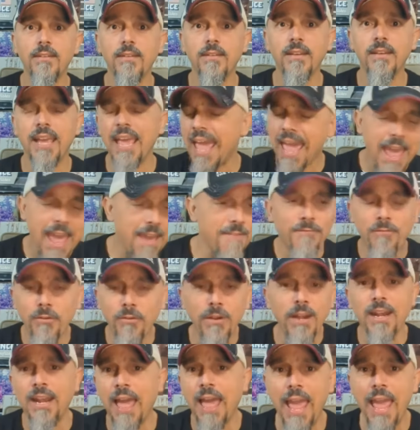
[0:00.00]

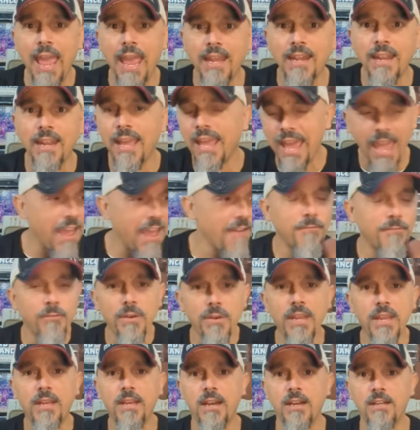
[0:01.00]
Every land,
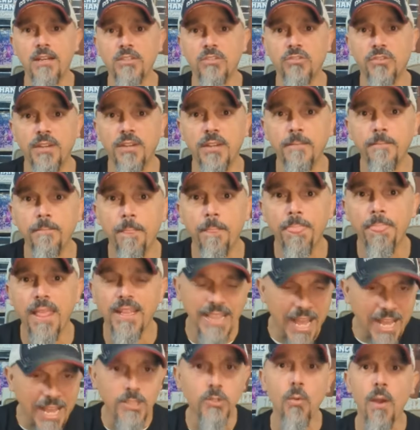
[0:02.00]
every country.
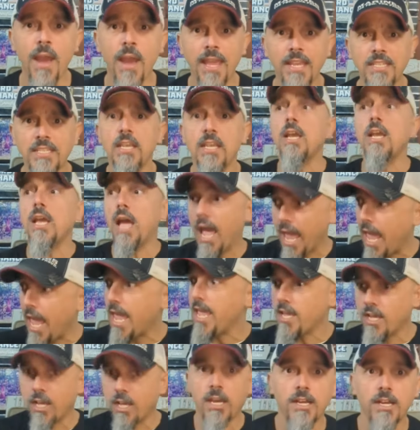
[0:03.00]
That's why it's a
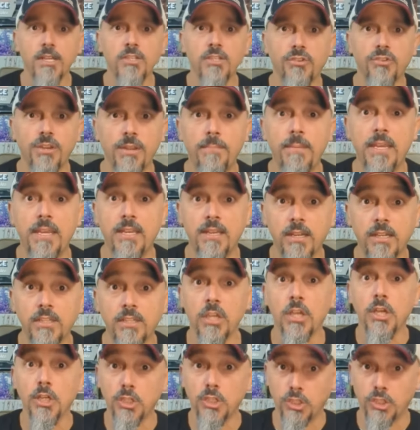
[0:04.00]
country because
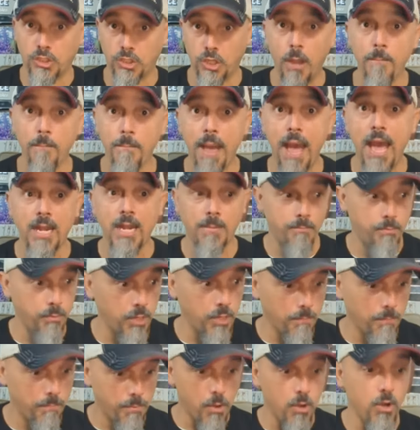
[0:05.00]
somebody put
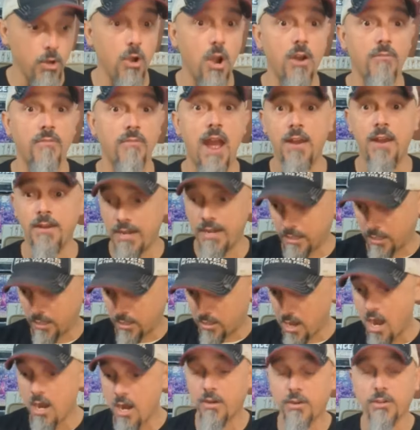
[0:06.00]
a border around it,
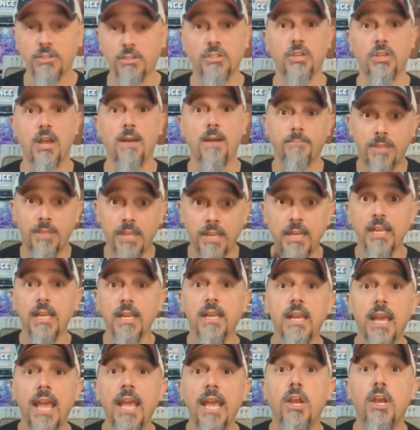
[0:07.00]
conquered something,
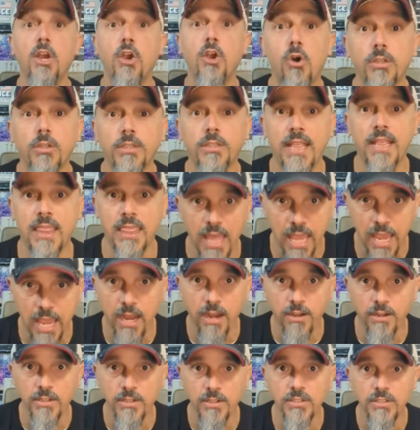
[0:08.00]
and called it
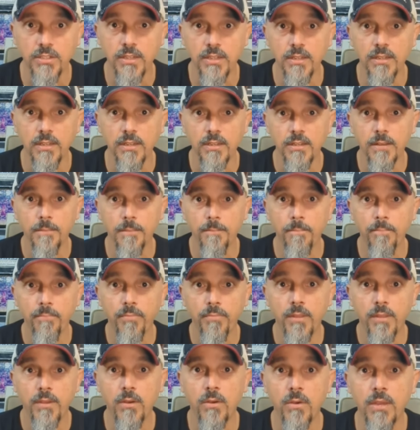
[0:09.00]
theirs.
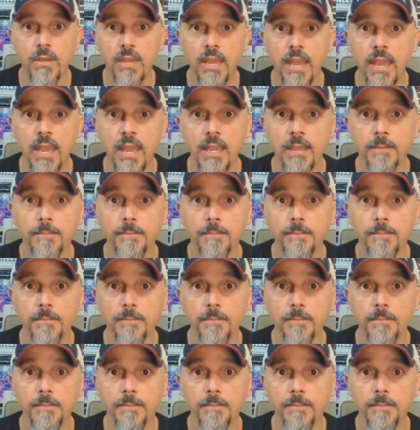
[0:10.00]
Okay?